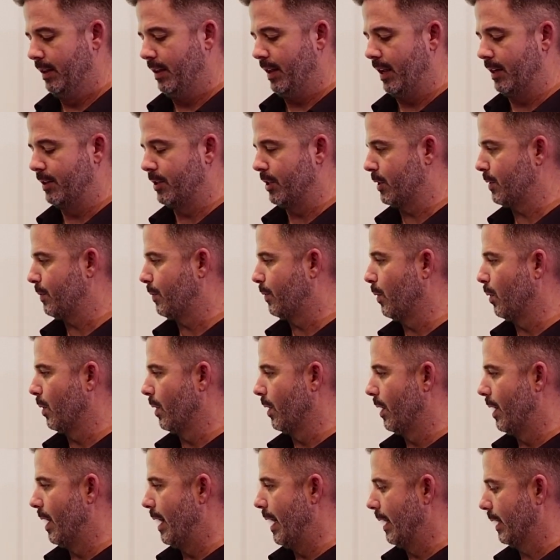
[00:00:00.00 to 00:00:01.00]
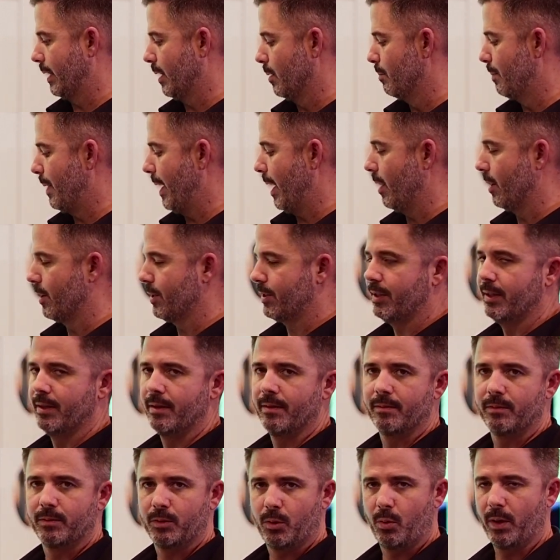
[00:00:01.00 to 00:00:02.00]
And just for
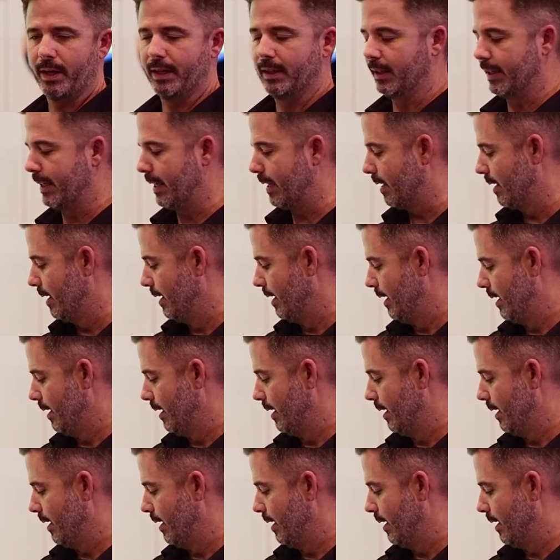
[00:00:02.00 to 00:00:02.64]
comparison quickly,